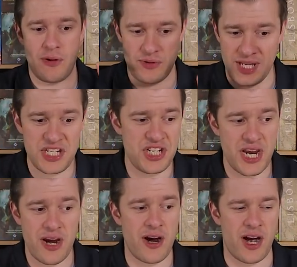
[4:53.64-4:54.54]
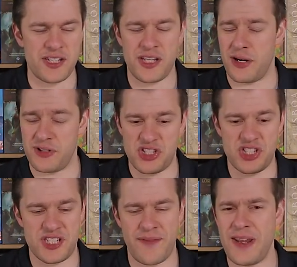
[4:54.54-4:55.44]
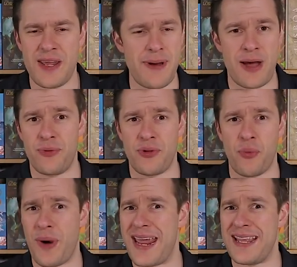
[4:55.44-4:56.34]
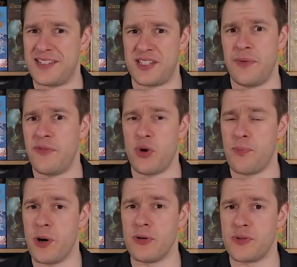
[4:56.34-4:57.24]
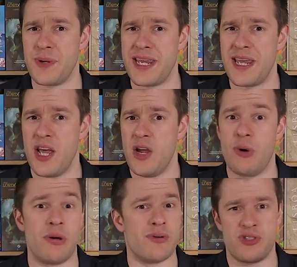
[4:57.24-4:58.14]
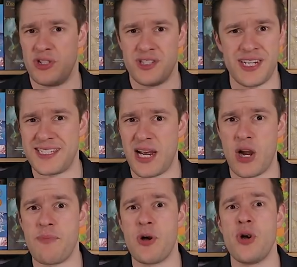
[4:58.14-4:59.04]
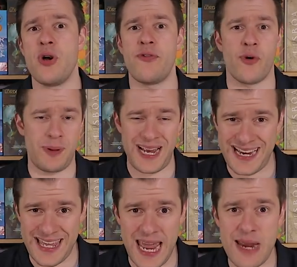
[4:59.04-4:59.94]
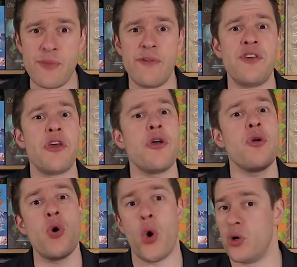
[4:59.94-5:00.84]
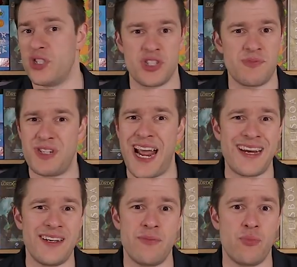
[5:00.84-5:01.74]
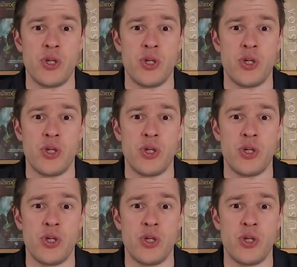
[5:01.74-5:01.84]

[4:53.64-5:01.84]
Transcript: this year, I don't know, just something about the way that some of you approached me, whether I was on the Dice Tower booth or playing a game with you or just chatting,